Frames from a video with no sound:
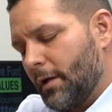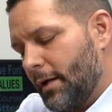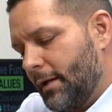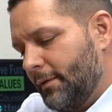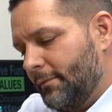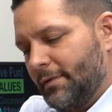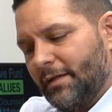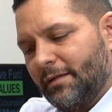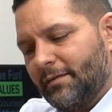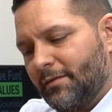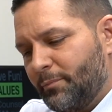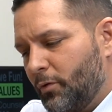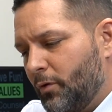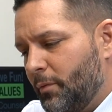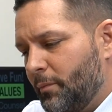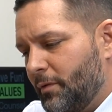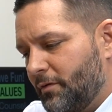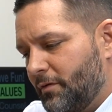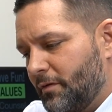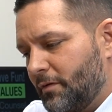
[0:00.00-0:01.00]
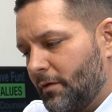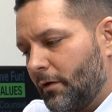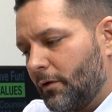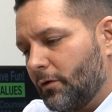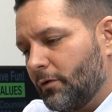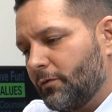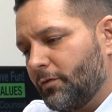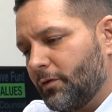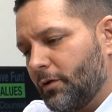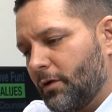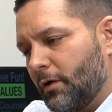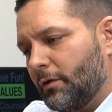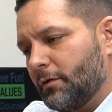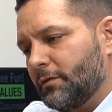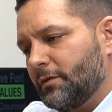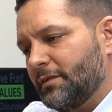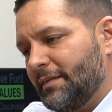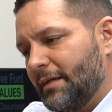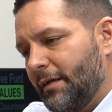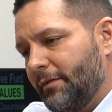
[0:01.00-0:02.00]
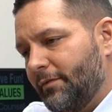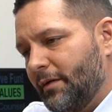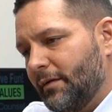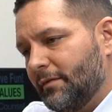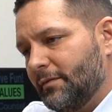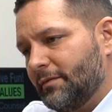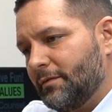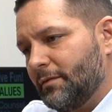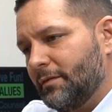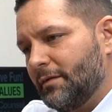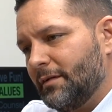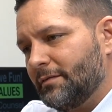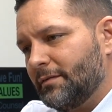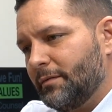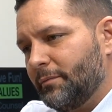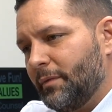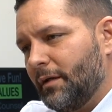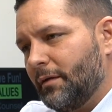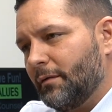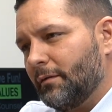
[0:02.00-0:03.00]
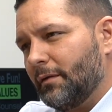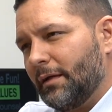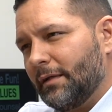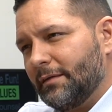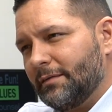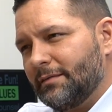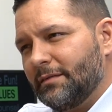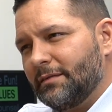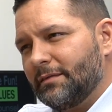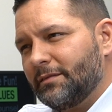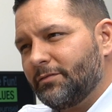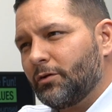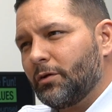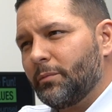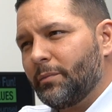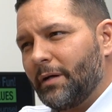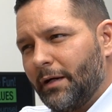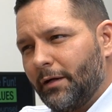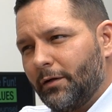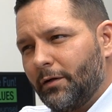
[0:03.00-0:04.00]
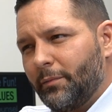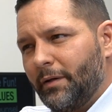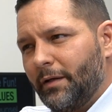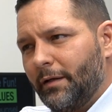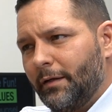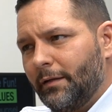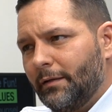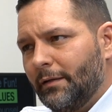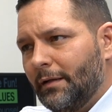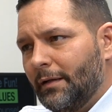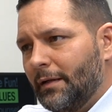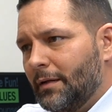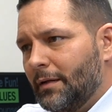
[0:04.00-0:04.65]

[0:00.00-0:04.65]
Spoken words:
Right. It's pretty much a dollar for dollar savings, so it doesn't make a lot of sense for a buyer to pay it.